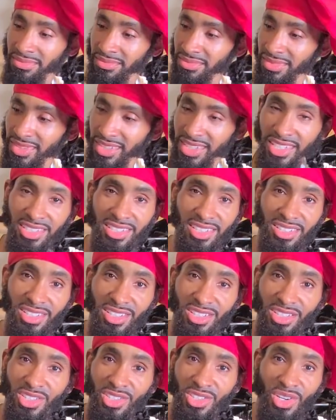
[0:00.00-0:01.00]
this is
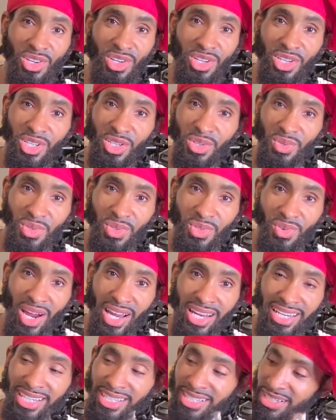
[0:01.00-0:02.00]
the sugar to use
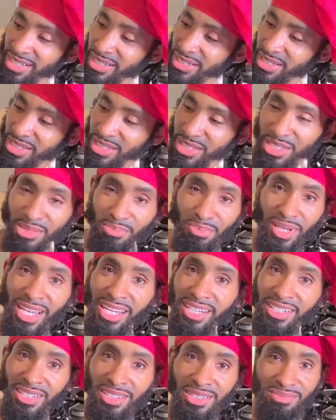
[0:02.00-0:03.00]
right here.
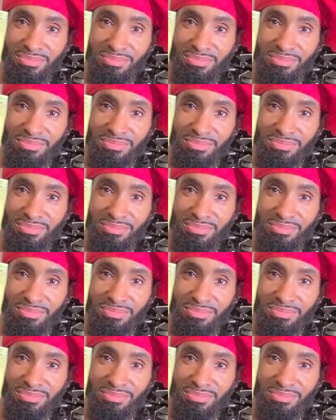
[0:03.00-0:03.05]
Splenda.